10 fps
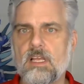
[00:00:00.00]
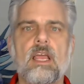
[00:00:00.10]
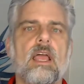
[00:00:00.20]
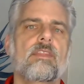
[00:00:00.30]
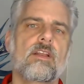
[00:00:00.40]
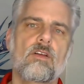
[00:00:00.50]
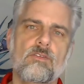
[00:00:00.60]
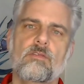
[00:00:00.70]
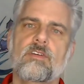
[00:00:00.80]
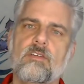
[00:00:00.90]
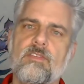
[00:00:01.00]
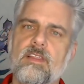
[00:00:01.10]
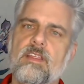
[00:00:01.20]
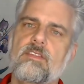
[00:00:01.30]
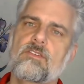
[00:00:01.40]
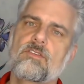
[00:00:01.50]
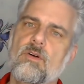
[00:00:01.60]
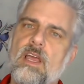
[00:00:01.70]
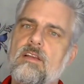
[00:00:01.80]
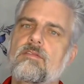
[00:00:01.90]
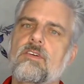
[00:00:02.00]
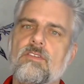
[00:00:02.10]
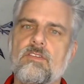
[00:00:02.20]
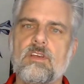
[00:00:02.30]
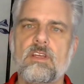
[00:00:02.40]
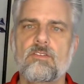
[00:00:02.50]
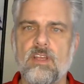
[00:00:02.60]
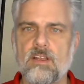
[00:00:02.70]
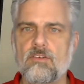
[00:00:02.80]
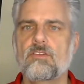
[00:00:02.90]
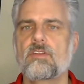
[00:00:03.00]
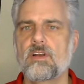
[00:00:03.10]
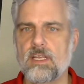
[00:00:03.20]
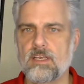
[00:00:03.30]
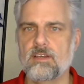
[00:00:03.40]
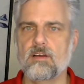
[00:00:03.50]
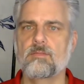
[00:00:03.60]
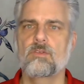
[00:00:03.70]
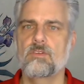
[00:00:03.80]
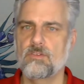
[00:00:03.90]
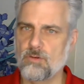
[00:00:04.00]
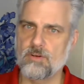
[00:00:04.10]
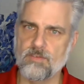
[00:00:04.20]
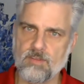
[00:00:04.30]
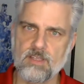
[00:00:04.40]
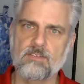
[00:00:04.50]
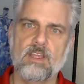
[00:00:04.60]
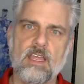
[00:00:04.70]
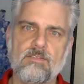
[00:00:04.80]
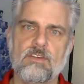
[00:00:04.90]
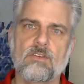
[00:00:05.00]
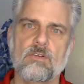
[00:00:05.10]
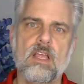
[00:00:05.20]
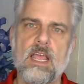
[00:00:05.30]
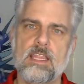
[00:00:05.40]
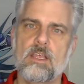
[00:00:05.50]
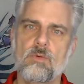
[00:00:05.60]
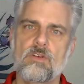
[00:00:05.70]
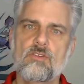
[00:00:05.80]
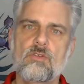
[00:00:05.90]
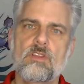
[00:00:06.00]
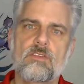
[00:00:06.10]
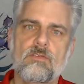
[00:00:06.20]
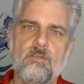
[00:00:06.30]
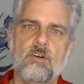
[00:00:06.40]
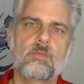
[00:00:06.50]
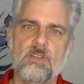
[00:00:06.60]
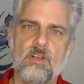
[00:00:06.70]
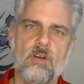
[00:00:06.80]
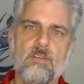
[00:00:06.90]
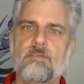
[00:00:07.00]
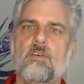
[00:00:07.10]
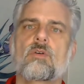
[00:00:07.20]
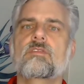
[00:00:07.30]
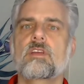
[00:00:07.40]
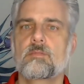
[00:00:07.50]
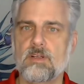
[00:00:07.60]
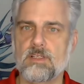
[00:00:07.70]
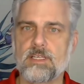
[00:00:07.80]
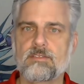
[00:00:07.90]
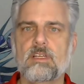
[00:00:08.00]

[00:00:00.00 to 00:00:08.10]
and then also verify that there's no adverse change to their income. So it's two different things they have to do. And they would do this verbally over the phone typically.